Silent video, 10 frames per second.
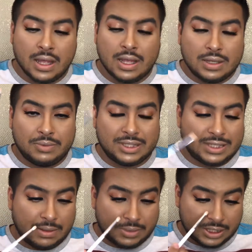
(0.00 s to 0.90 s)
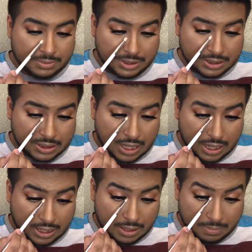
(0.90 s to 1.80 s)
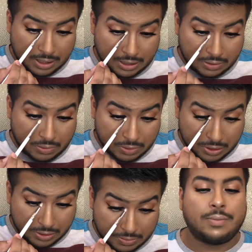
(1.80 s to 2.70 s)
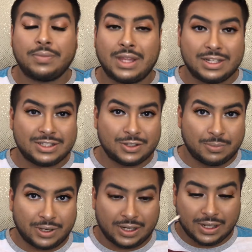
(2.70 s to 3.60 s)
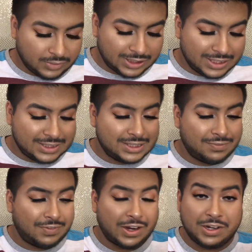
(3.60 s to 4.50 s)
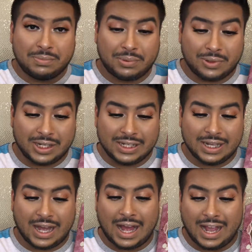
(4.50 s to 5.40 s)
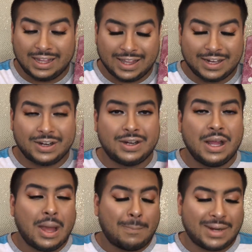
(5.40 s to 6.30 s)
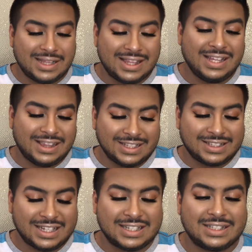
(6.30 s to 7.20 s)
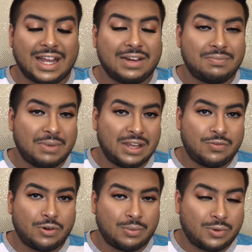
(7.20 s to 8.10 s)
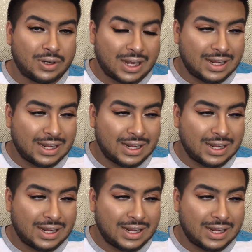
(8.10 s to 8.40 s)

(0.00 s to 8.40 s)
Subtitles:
With the same brush, I'm going to just highlight my inner corner. That is so pretty. This is a very pretty highlighter, but I think this is kind of made for more like